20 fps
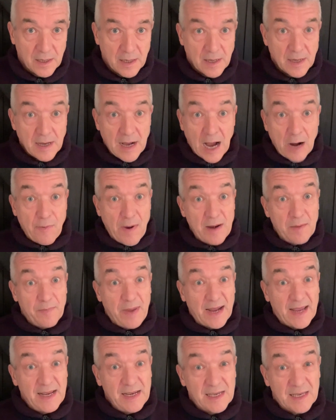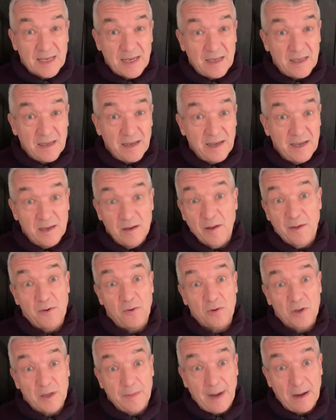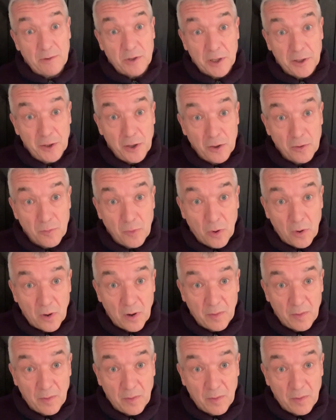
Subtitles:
I went back inside, thought about her no more,